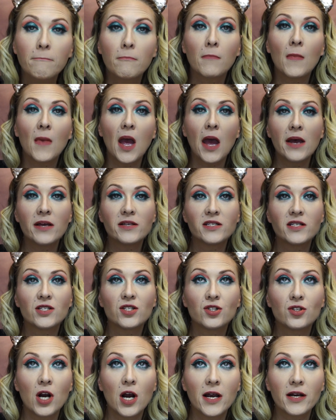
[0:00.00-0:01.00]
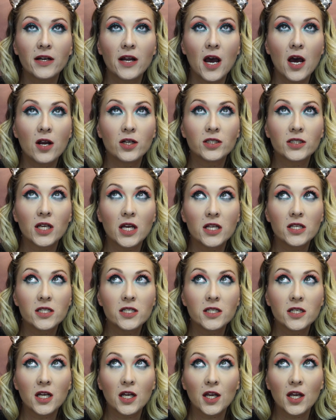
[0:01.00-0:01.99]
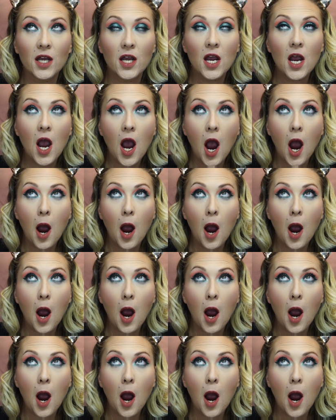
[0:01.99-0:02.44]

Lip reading: Okay, as it's drying down, it's getting sticky.